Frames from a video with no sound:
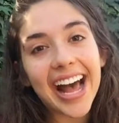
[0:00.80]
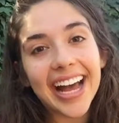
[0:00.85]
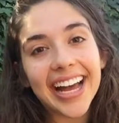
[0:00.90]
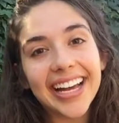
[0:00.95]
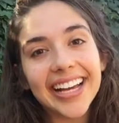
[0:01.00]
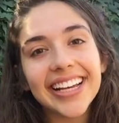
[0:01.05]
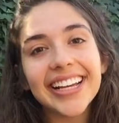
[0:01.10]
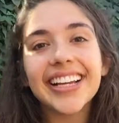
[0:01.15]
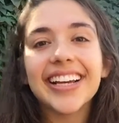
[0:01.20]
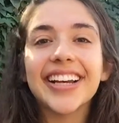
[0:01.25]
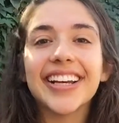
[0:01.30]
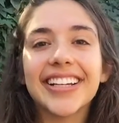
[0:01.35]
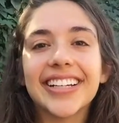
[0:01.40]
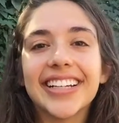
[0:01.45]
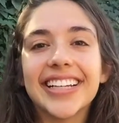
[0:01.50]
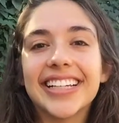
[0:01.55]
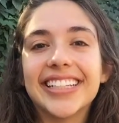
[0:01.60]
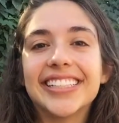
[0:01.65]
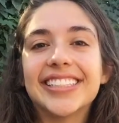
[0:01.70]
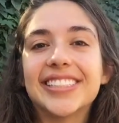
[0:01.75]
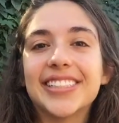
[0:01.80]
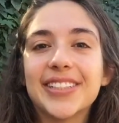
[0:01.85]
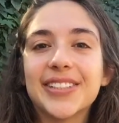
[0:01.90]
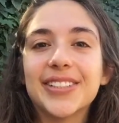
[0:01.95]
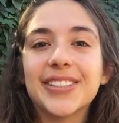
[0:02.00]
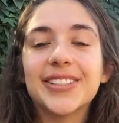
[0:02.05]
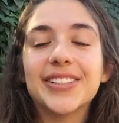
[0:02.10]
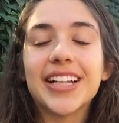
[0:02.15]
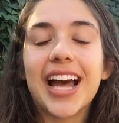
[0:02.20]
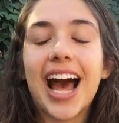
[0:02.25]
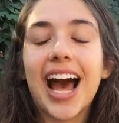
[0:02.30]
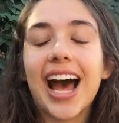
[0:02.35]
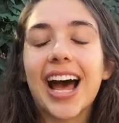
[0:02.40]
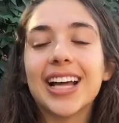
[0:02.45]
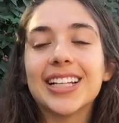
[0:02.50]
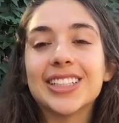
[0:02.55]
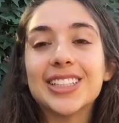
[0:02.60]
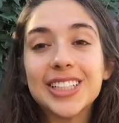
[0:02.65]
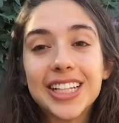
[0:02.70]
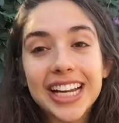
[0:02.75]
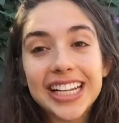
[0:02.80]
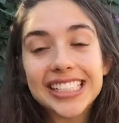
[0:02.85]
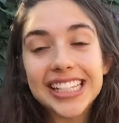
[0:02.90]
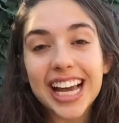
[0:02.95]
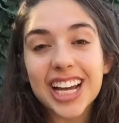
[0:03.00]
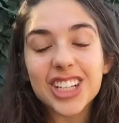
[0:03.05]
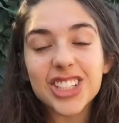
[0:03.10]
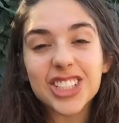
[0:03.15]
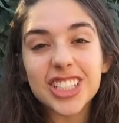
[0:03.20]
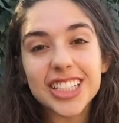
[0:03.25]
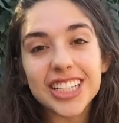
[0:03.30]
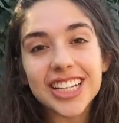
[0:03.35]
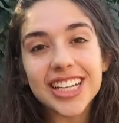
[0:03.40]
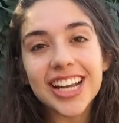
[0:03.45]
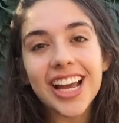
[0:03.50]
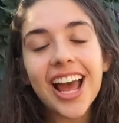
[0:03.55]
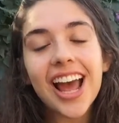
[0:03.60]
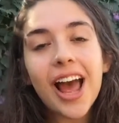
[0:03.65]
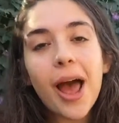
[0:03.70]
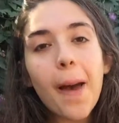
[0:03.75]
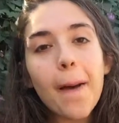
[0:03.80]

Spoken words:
Hi. Okay, so today is actually